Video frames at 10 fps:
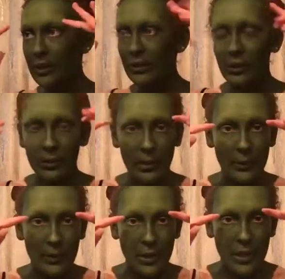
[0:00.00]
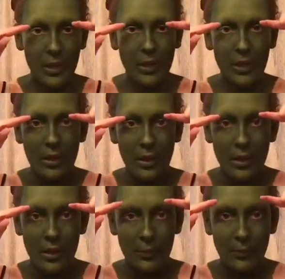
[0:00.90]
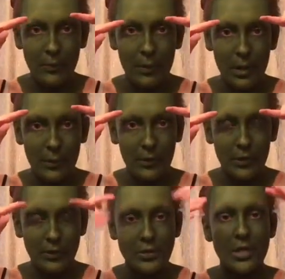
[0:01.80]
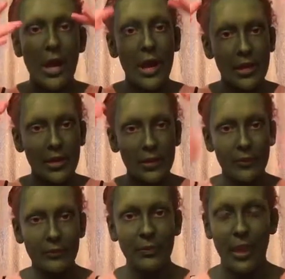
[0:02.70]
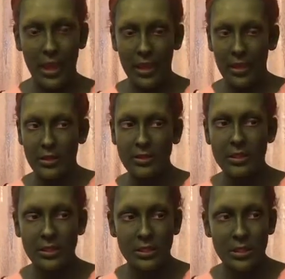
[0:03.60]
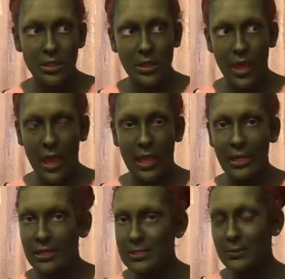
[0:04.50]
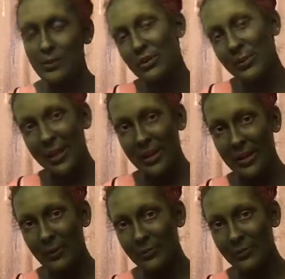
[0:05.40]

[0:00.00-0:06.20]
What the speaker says: it look like my brow bone is higher, and adding some beauty makeup.